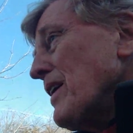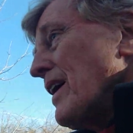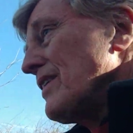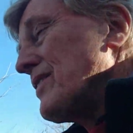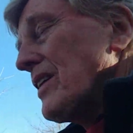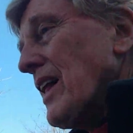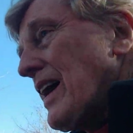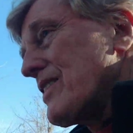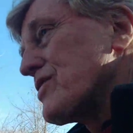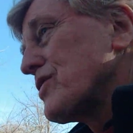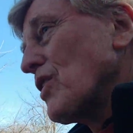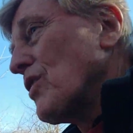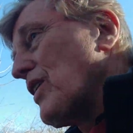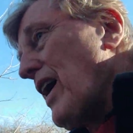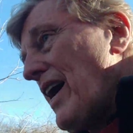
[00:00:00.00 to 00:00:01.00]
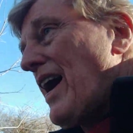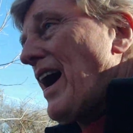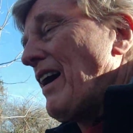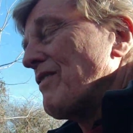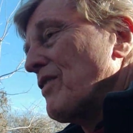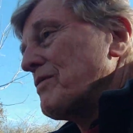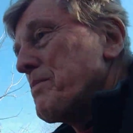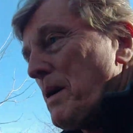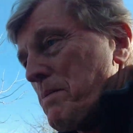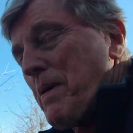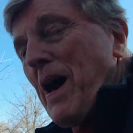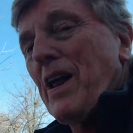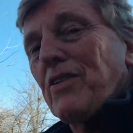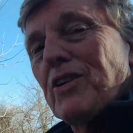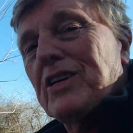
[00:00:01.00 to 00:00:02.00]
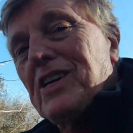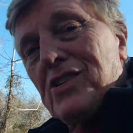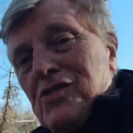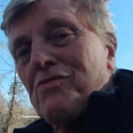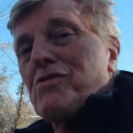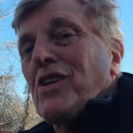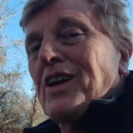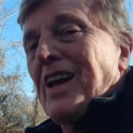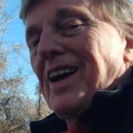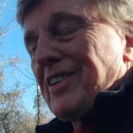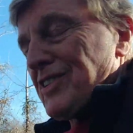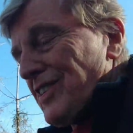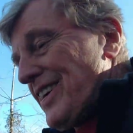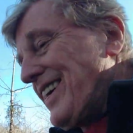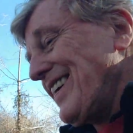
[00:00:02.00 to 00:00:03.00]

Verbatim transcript: And the last note I have, if my battery doesn't run out